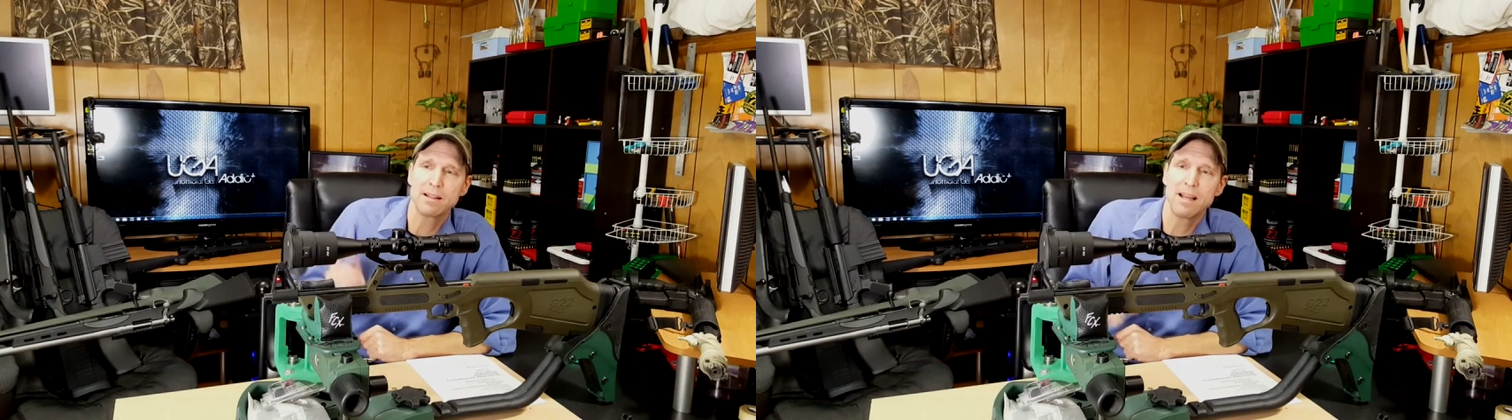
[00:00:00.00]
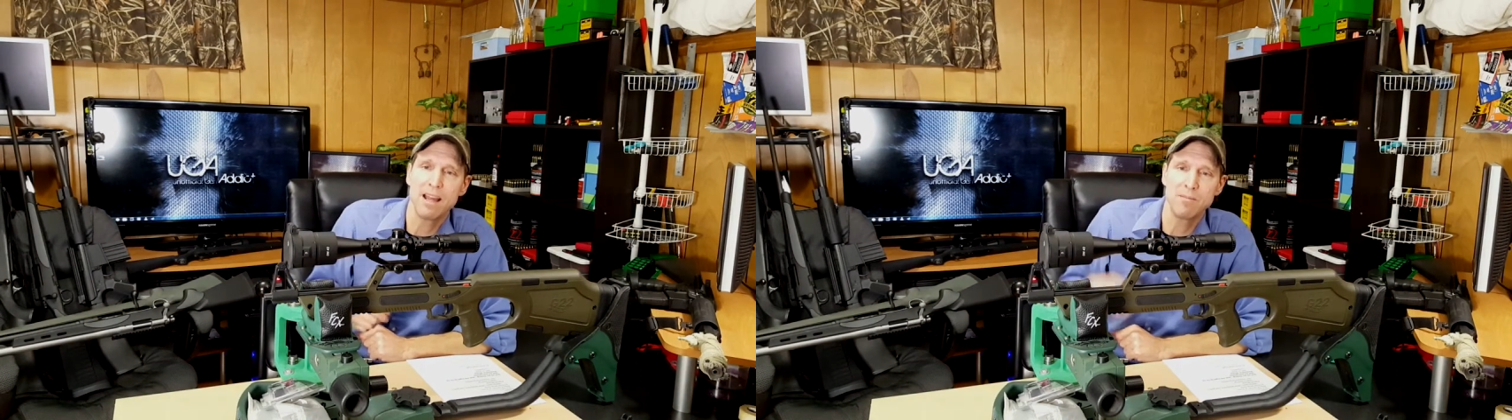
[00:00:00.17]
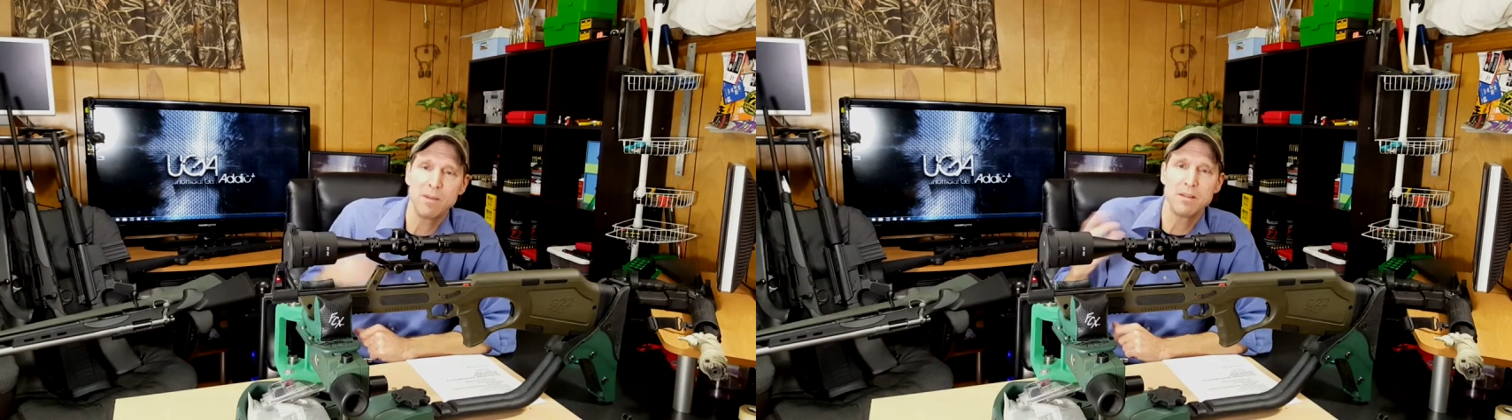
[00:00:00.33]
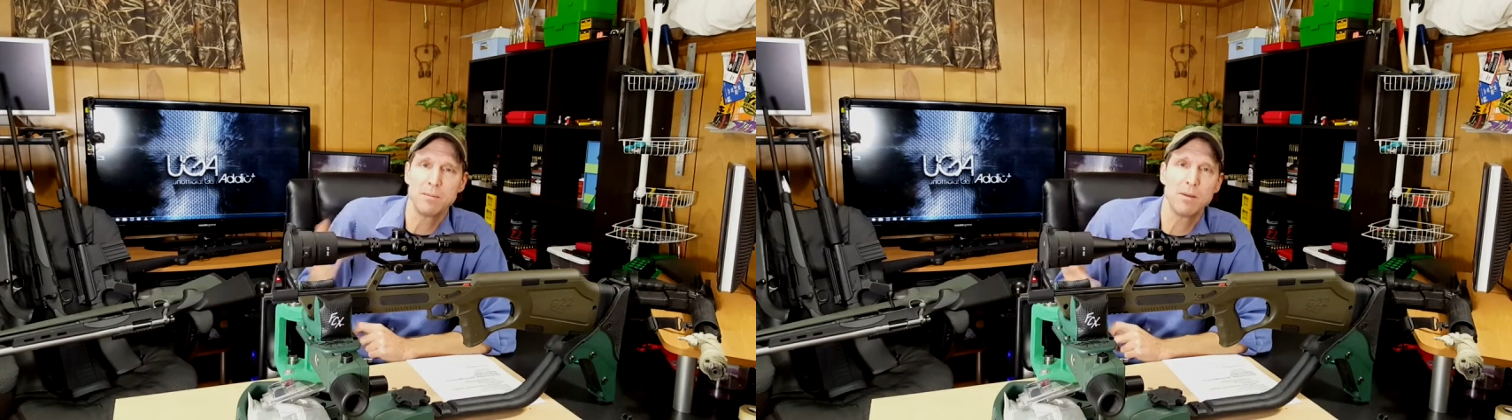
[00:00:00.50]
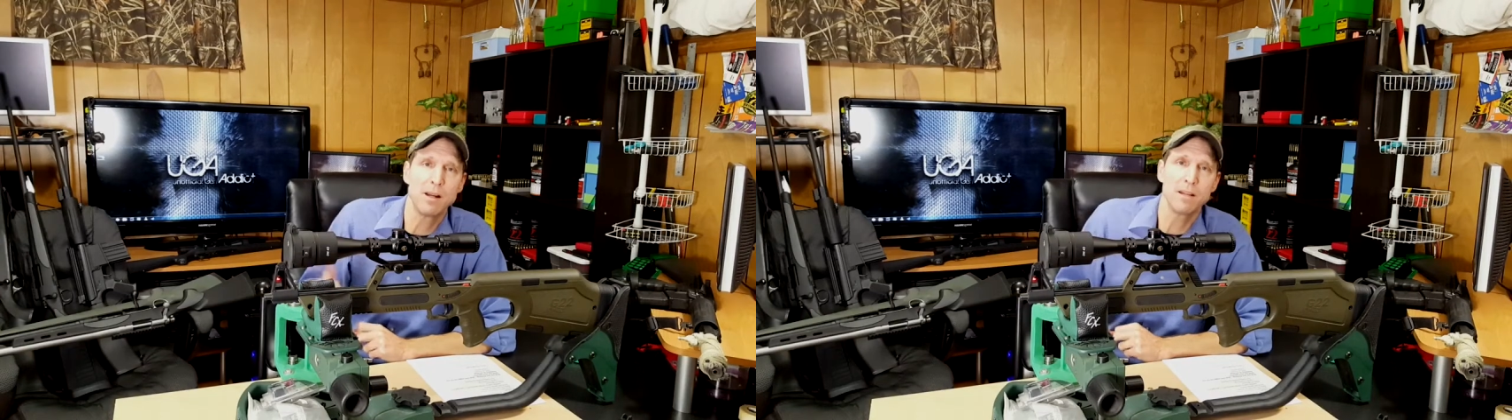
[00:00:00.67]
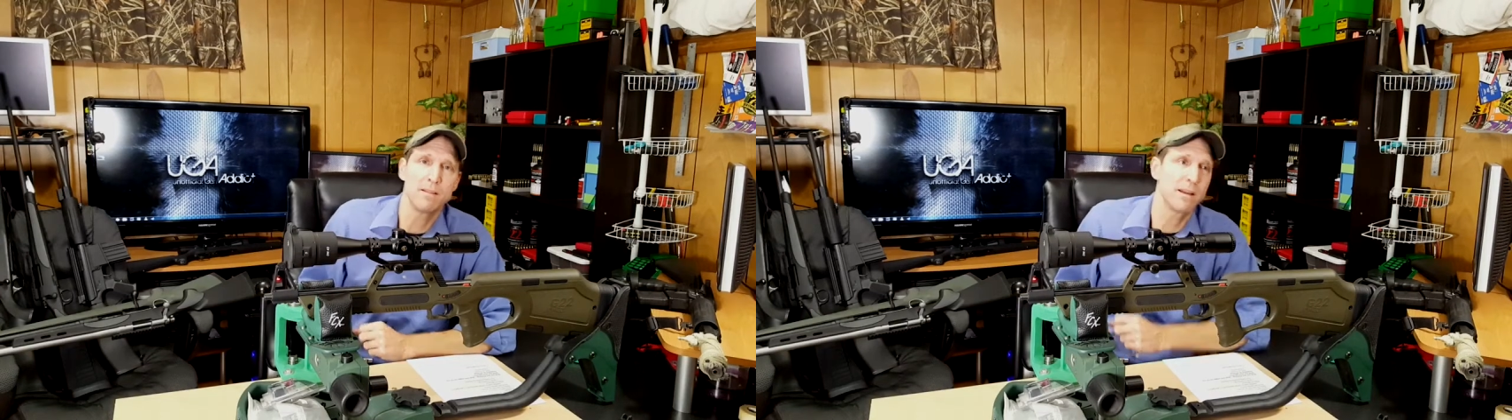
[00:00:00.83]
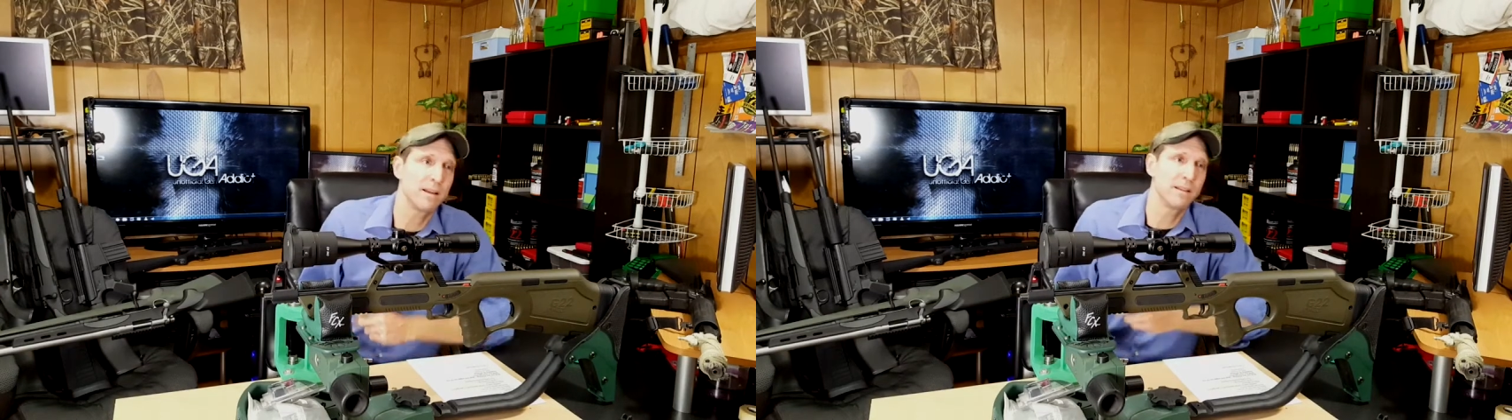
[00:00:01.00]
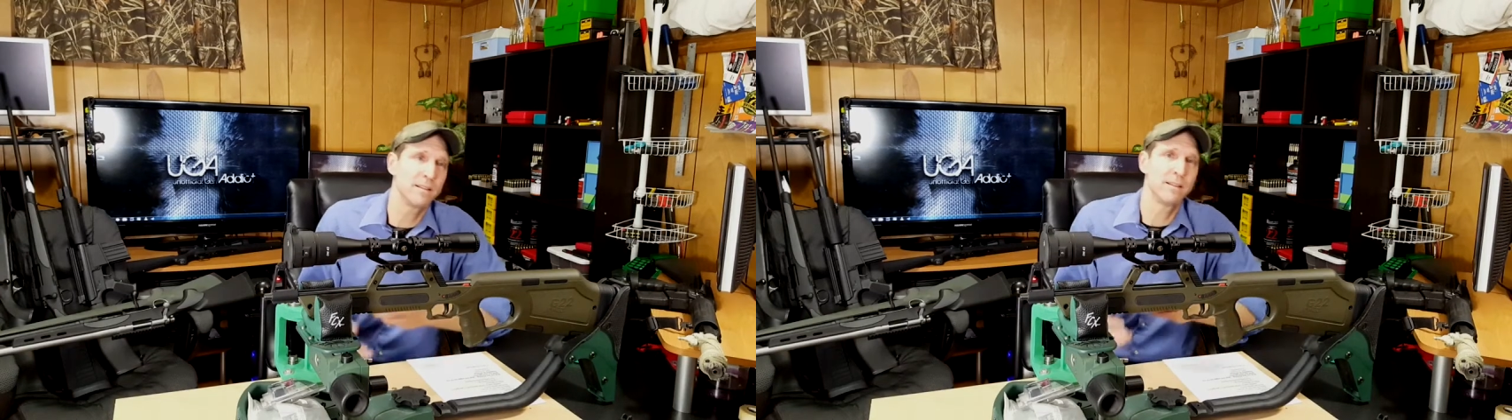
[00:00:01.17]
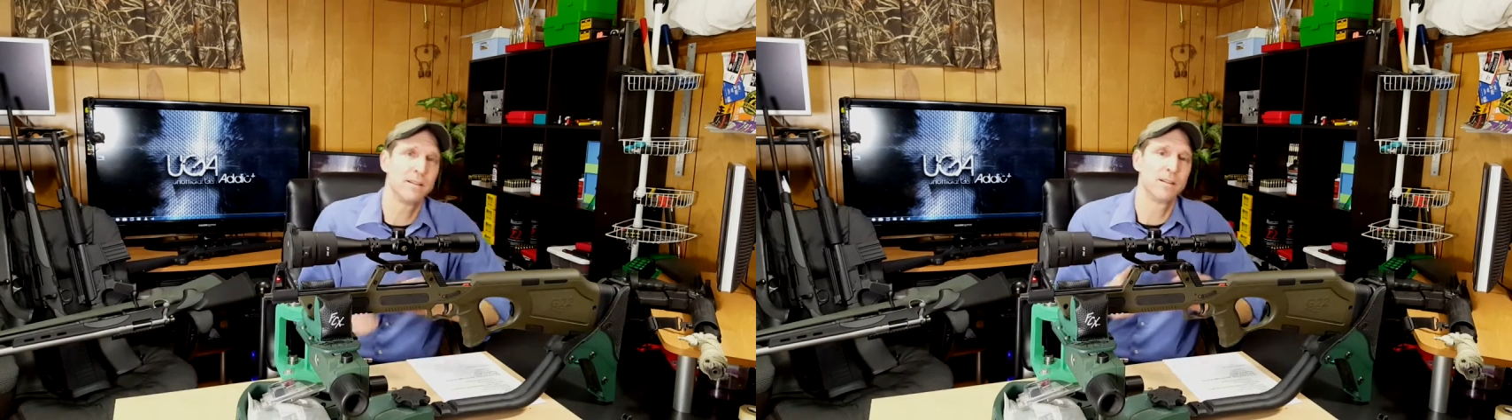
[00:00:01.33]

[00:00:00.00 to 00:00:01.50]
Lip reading: gave me the money then,